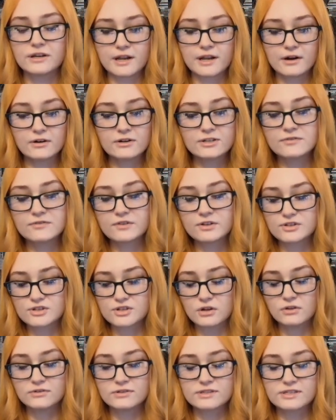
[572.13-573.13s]
narrative
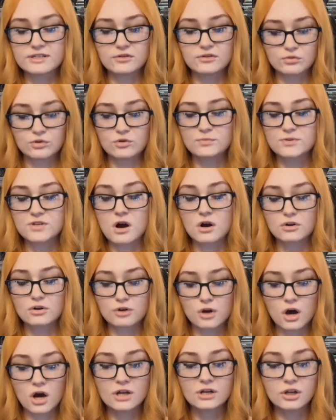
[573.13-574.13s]
consultancy groups are
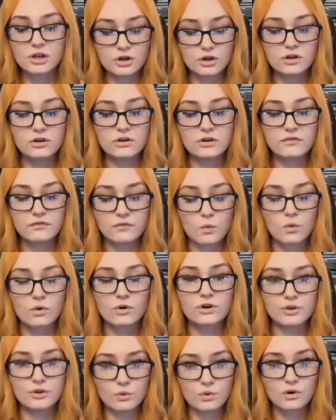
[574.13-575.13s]
not good for
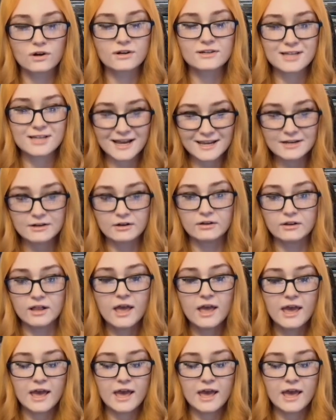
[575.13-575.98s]
your title.